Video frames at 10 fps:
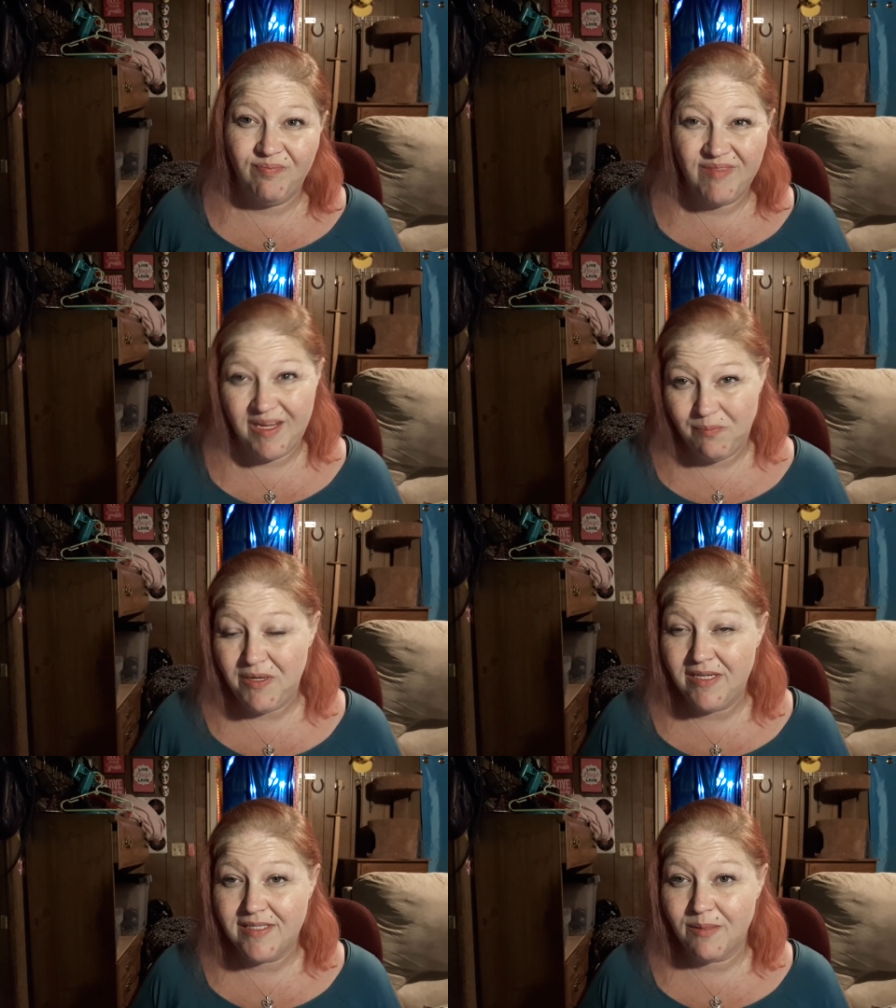in
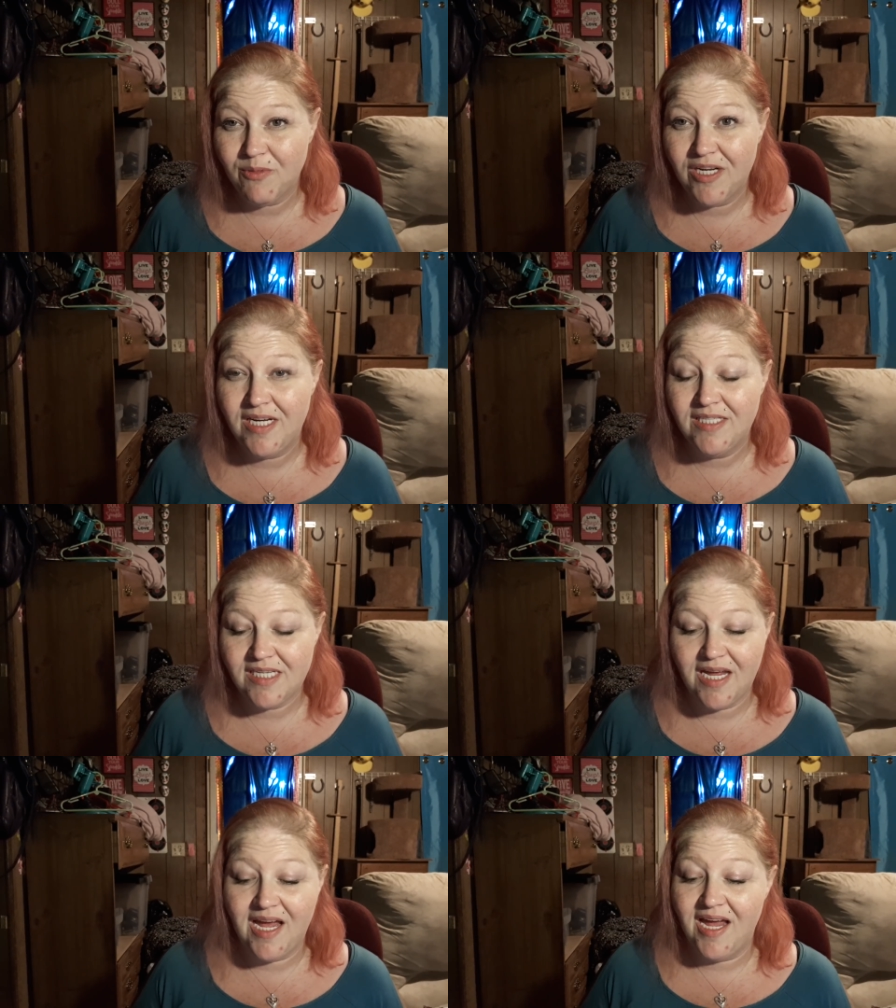peak summer heat
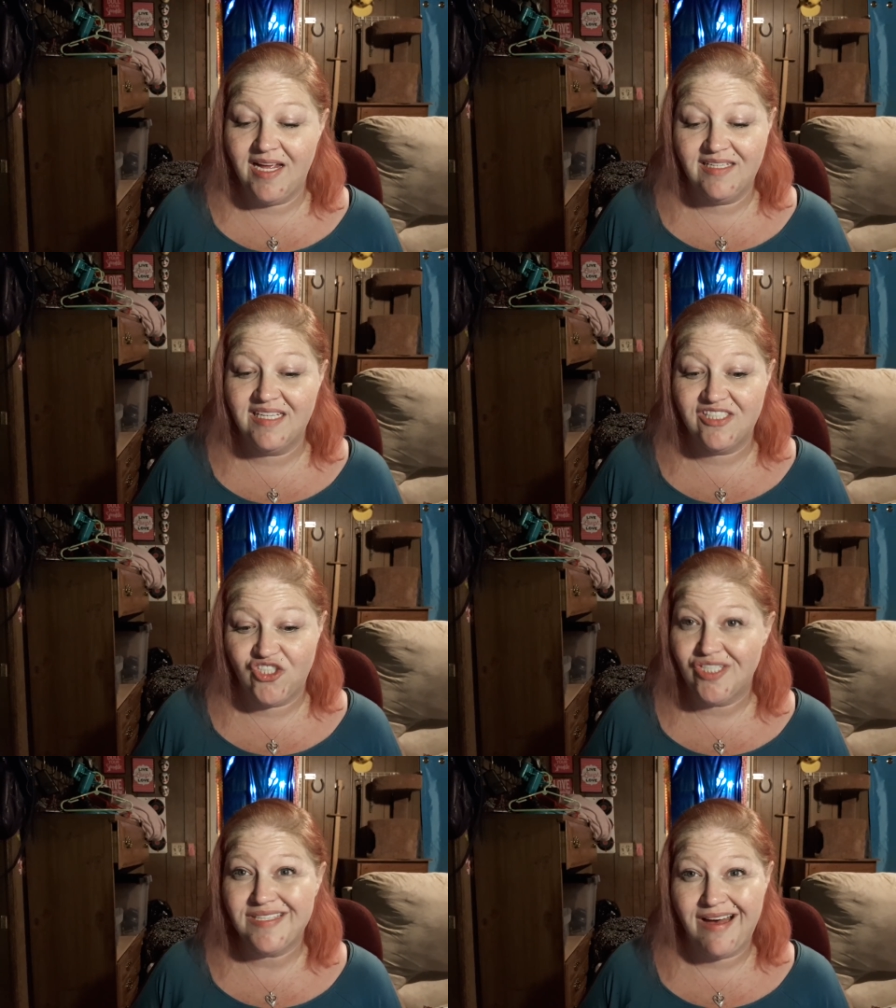and it's
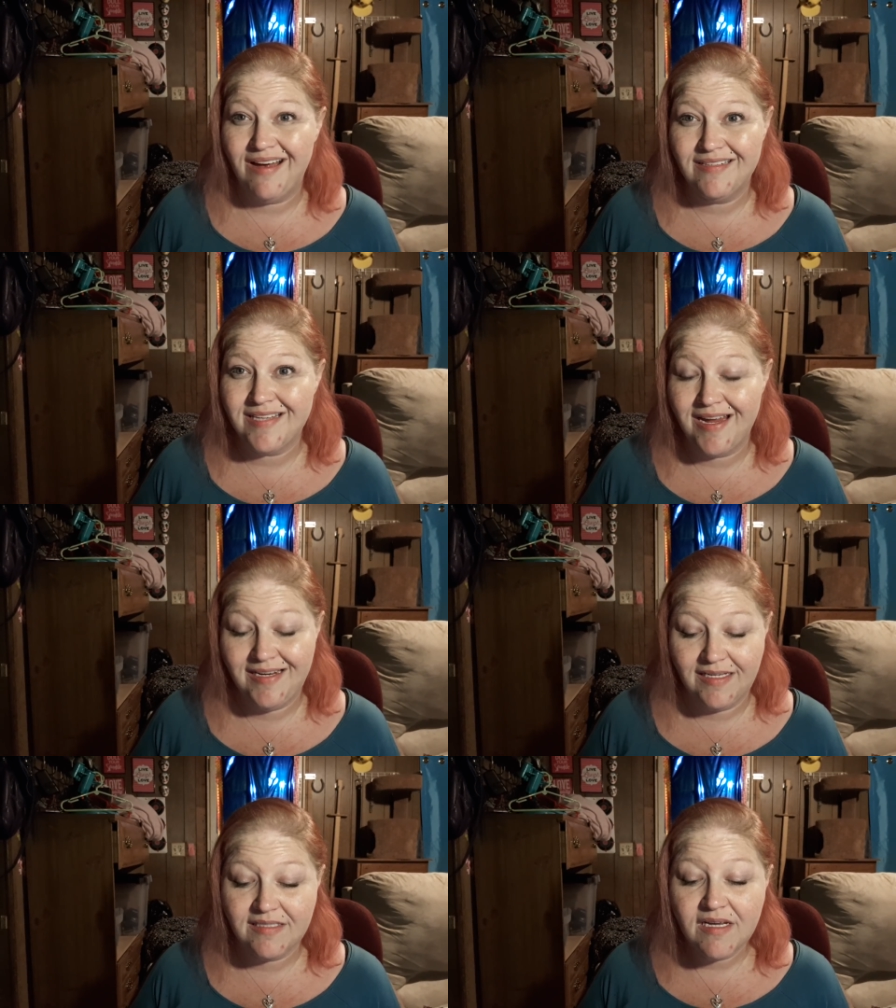just hot as
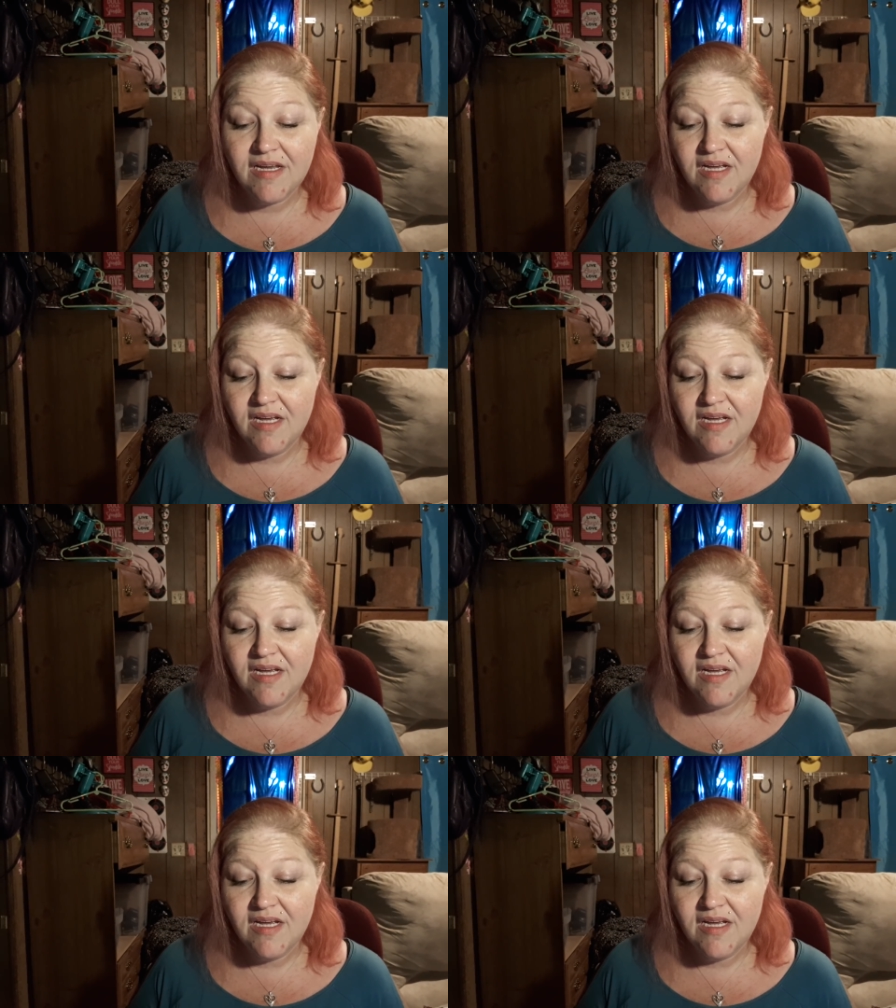Hades.